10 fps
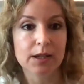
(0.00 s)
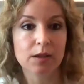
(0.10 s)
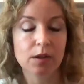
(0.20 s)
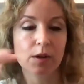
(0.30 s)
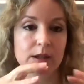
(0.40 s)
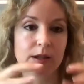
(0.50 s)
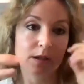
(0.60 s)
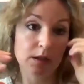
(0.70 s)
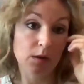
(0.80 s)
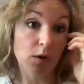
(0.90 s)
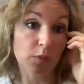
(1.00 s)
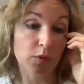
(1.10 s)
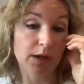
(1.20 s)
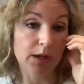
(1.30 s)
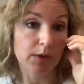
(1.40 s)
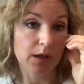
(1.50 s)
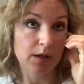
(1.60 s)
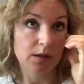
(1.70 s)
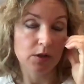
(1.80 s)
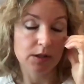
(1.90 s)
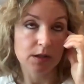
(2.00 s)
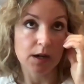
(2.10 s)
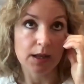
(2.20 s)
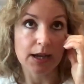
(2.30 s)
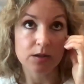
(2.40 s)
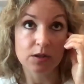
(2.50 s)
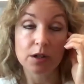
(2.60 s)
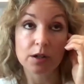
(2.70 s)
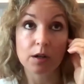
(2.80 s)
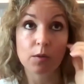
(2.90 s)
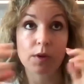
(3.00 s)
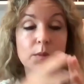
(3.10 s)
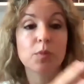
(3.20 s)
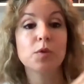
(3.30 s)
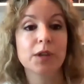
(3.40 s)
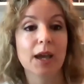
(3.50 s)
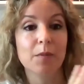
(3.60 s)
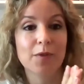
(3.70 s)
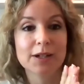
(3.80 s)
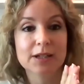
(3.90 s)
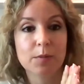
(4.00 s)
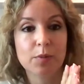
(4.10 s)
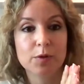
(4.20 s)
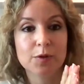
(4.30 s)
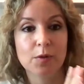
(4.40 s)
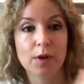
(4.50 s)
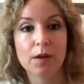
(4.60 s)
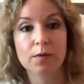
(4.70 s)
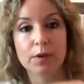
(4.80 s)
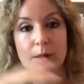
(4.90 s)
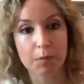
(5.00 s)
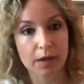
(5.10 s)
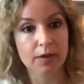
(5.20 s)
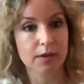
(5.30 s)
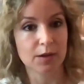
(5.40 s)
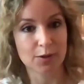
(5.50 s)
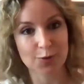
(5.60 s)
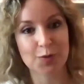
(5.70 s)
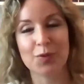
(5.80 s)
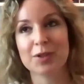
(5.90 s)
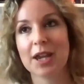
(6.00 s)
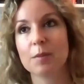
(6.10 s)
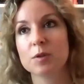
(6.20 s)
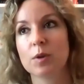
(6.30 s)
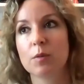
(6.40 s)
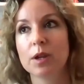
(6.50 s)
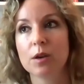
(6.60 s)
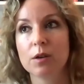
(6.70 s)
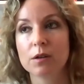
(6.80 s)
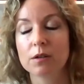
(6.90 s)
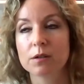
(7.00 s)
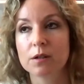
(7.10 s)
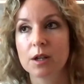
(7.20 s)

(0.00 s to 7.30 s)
And during the, the onboarding, we just started last year with a boot camp, for example. So every month there's two boot camps where we uh,